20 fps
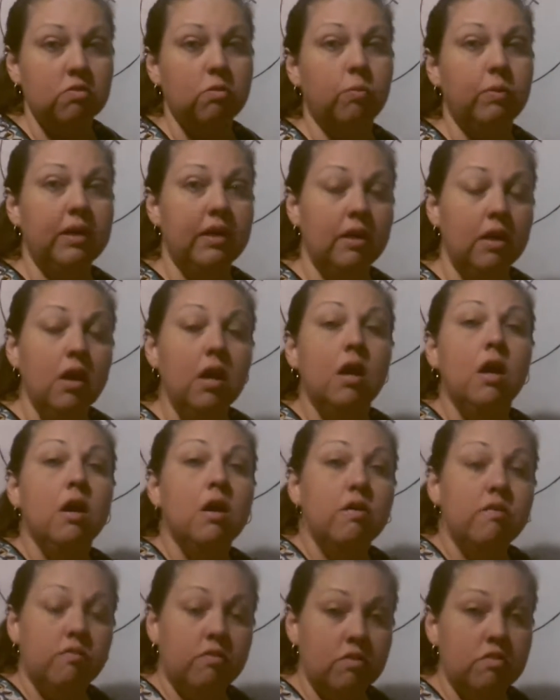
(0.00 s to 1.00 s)
So we
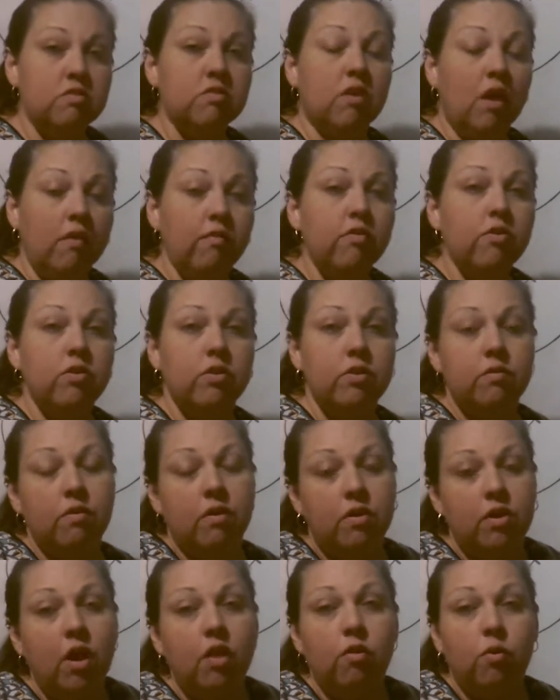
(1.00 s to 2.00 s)
discovered
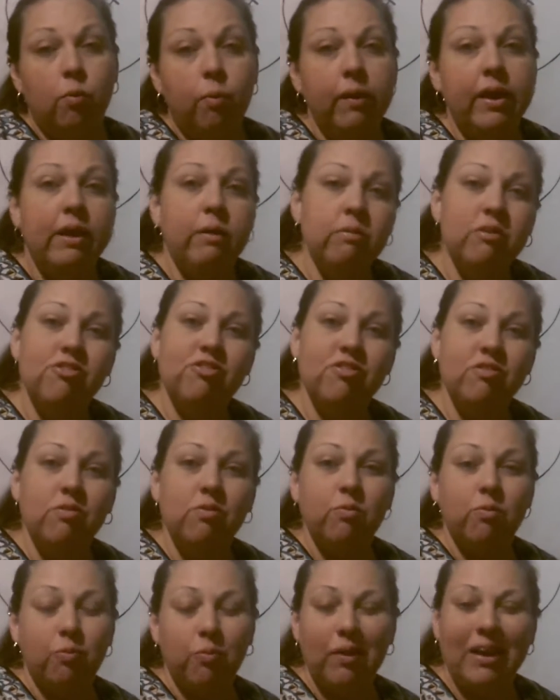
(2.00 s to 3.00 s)
another way, which
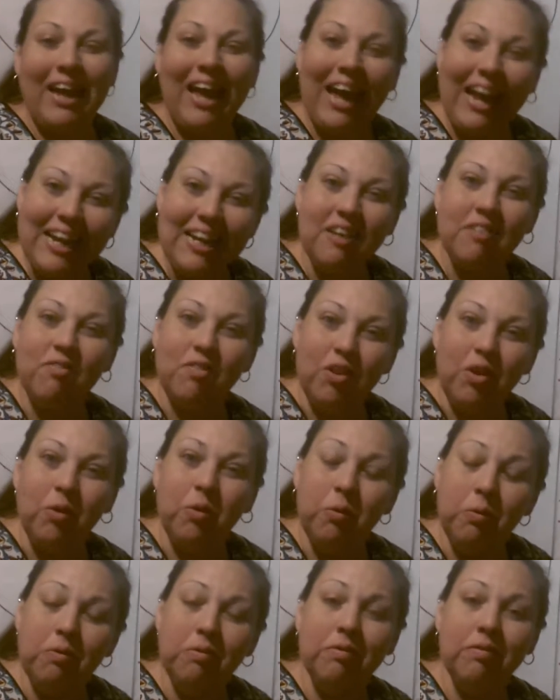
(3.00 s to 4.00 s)
we kind of
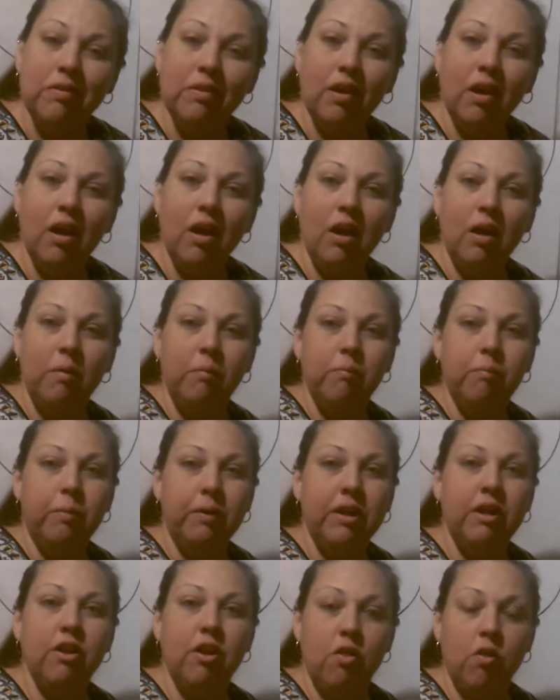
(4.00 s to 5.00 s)
knew,
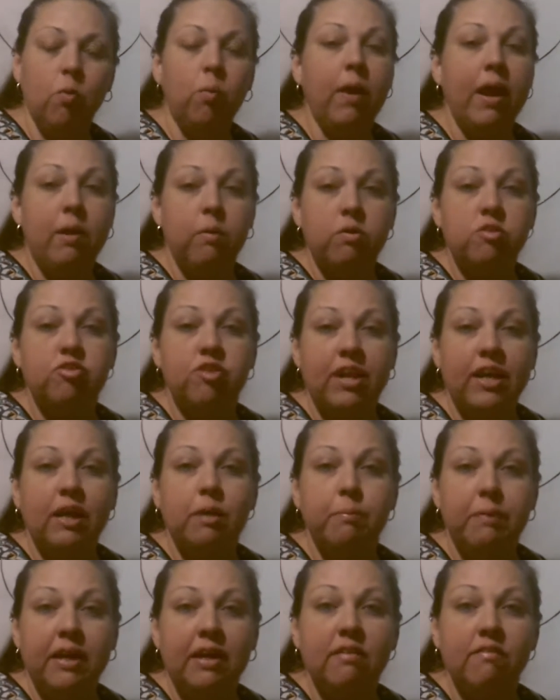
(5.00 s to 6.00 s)
but another way which they
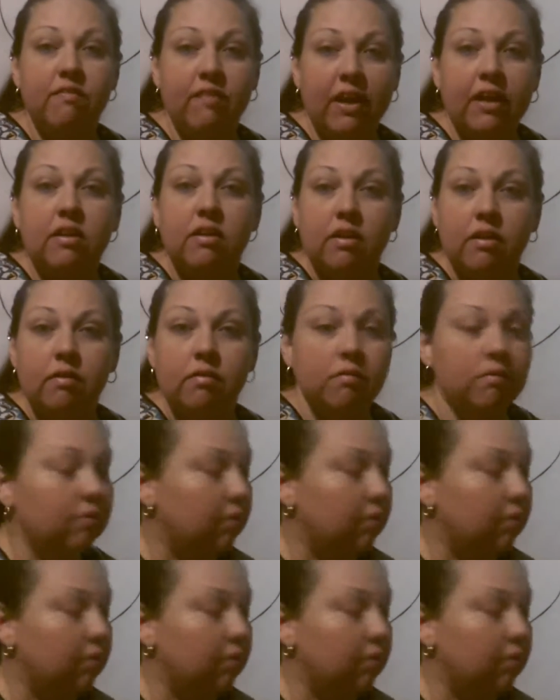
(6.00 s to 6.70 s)
can be infected.